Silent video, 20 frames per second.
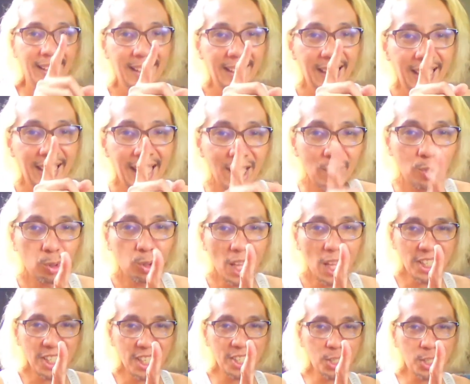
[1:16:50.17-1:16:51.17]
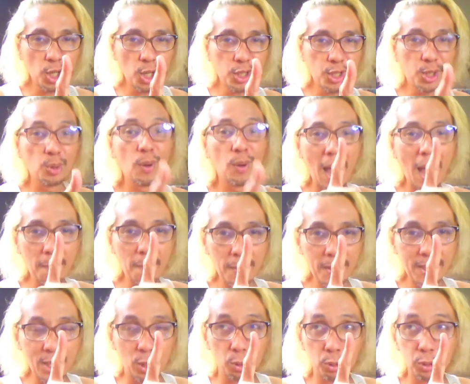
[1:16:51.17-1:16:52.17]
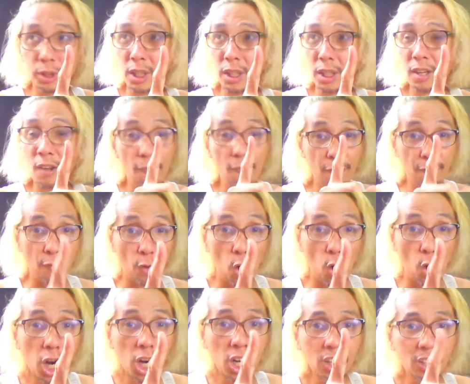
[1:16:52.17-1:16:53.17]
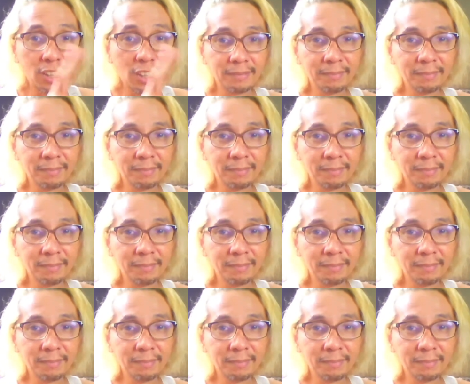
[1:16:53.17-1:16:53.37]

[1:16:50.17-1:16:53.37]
Higurashi Sotsu episode 4?